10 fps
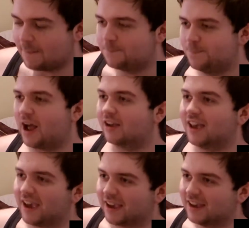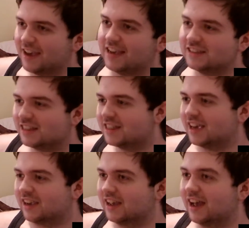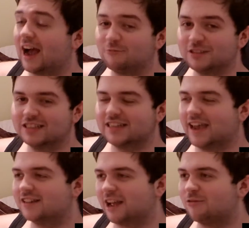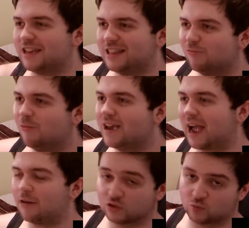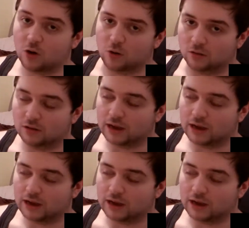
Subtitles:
Okay, here's the thing. In a way, I was wrong.